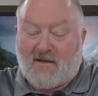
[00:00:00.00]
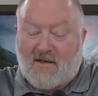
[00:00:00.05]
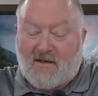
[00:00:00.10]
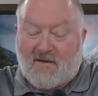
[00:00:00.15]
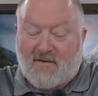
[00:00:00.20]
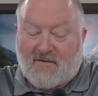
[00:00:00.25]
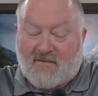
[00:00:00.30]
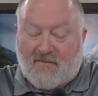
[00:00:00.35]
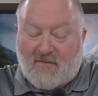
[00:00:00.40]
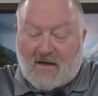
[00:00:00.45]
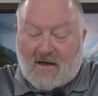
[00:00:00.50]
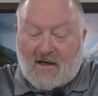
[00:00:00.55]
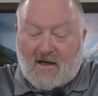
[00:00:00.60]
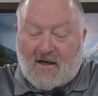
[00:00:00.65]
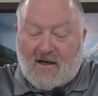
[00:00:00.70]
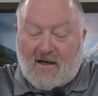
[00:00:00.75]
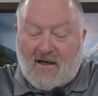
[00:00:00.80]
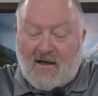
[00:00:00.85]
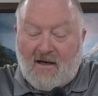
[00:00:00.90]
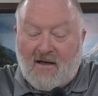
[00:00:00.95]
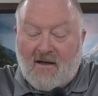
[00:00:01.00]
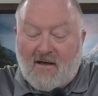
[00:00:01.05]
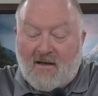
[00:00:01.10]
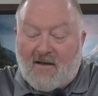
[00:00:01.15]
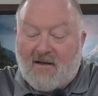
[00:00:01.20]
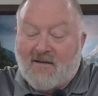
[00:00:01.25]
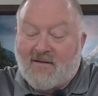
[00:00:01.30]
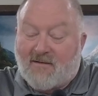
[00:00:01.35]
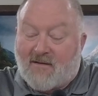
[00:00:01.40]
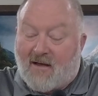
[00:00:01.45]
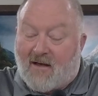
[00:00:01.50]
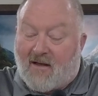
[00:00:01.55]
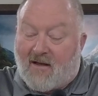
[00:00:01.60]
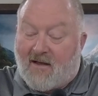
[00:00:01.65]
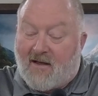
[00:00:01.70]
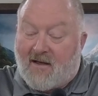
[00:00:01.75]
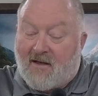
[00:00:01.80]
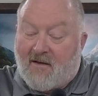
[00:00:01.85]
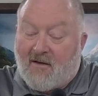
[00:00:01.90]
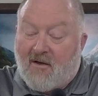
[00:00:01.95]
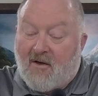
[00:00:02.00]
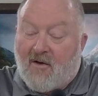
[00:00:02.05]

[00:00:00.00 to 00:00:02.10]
is very telling.